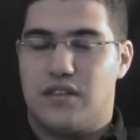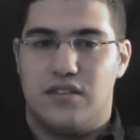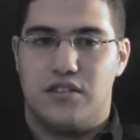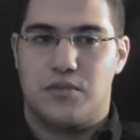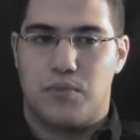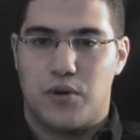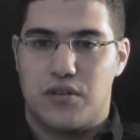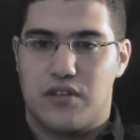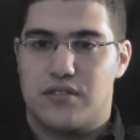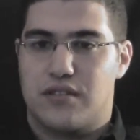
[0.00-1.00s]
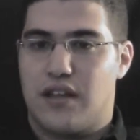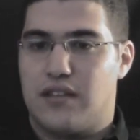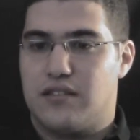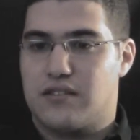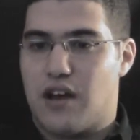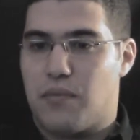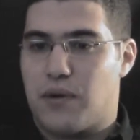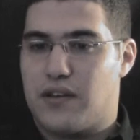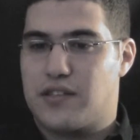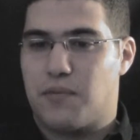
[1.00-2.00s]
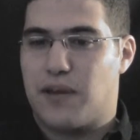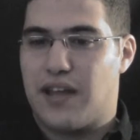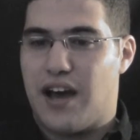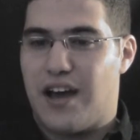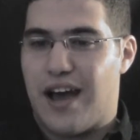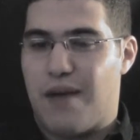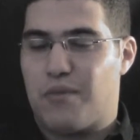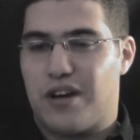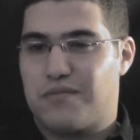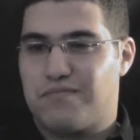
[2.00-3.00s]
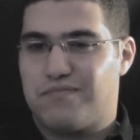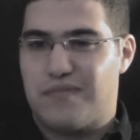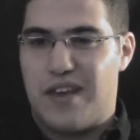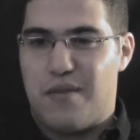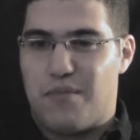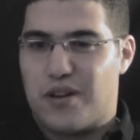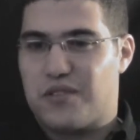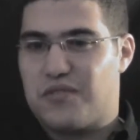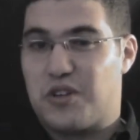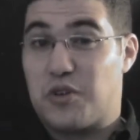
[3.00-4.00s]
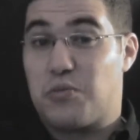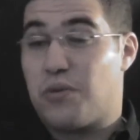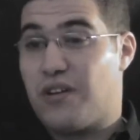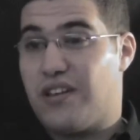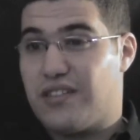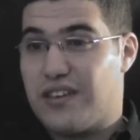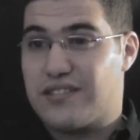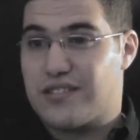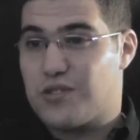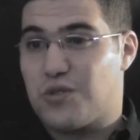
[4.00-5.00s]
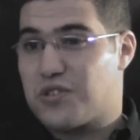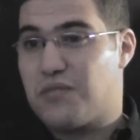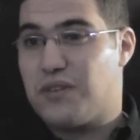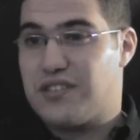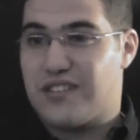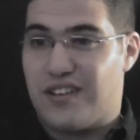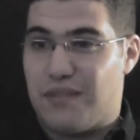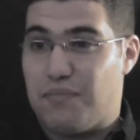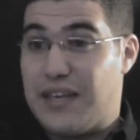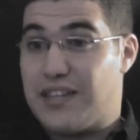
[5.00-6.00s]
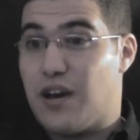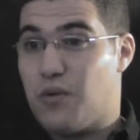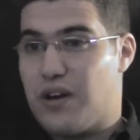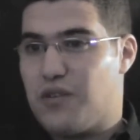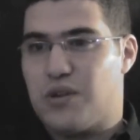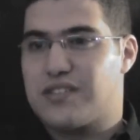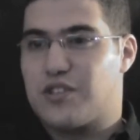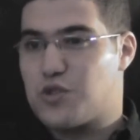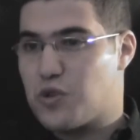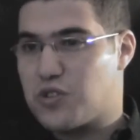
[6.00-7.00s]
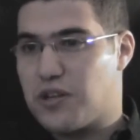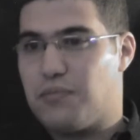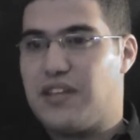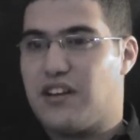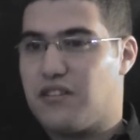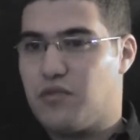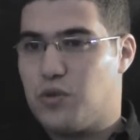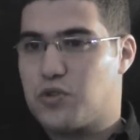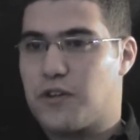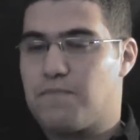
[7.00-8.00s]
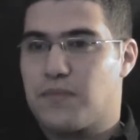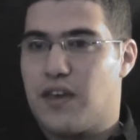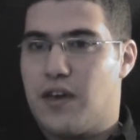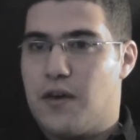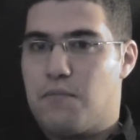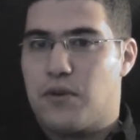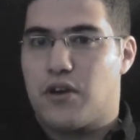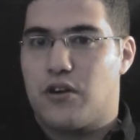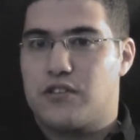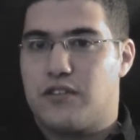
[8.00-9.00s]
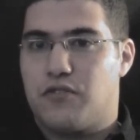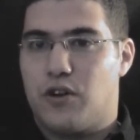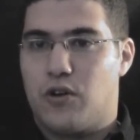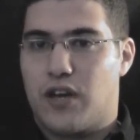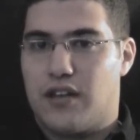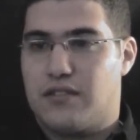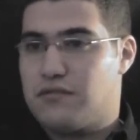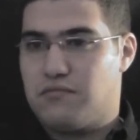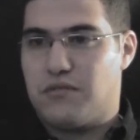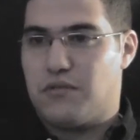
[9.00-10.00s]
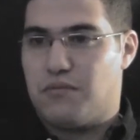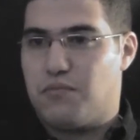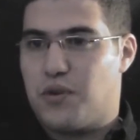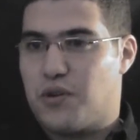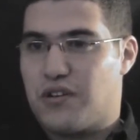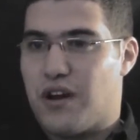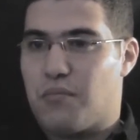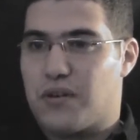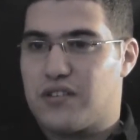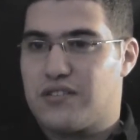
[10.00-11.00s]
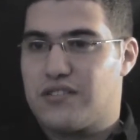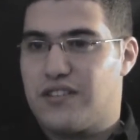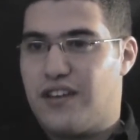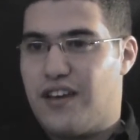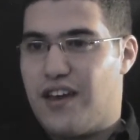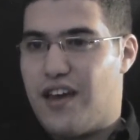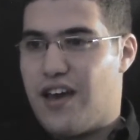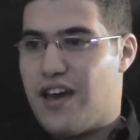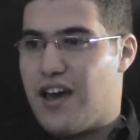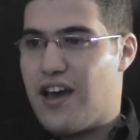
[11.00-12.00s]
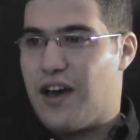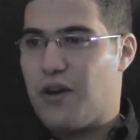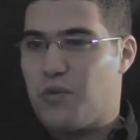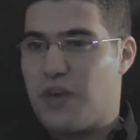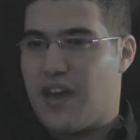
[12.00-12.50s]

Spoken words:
these protests and this uprising, but I'm not part of the group who really thinks social media it was a social media revolution, because if you look at pure numbers, we